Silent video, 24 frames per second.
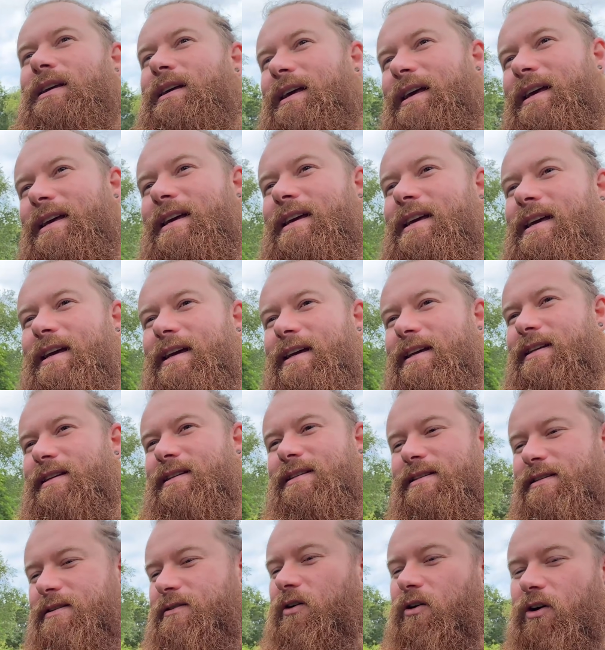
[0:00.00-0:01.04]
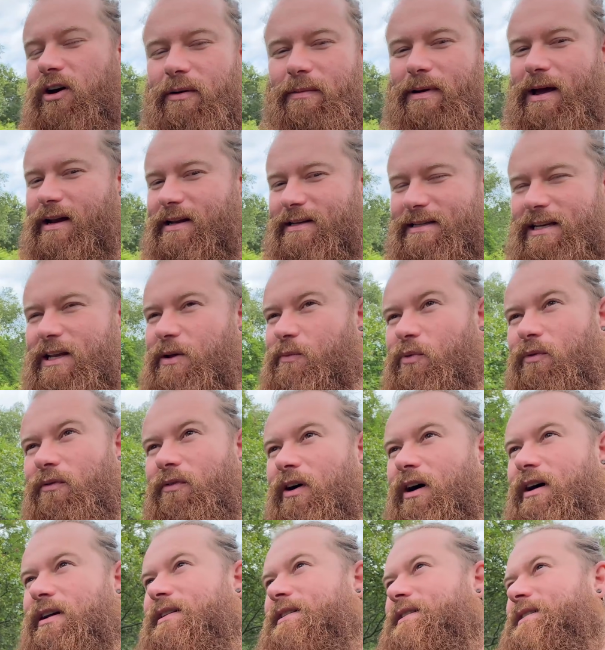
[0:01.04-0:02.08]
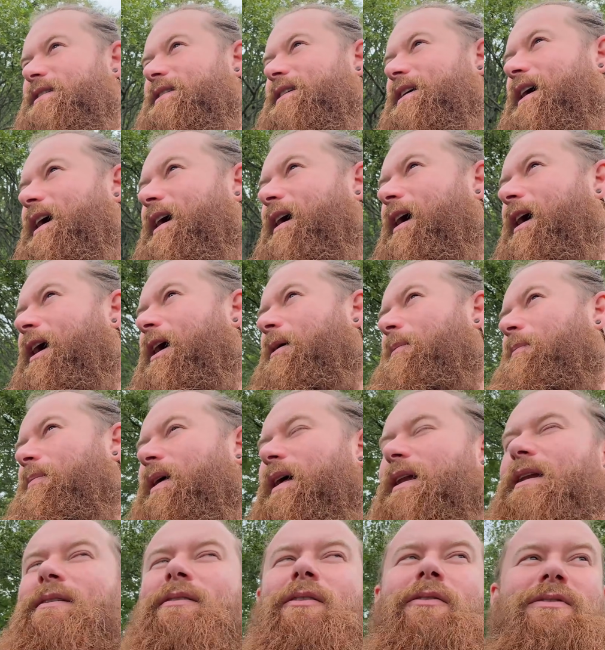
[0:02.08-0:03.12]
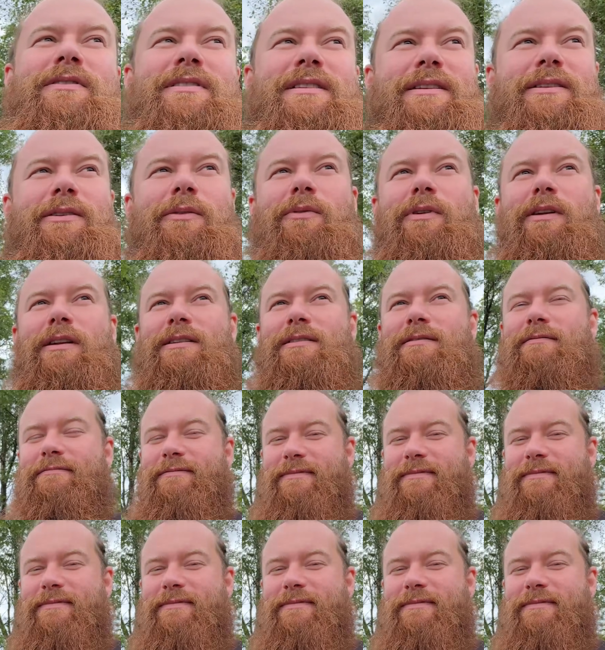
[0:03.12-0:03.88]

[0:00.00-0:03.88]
he is not going to be able to sleep with us, and obviously don't want to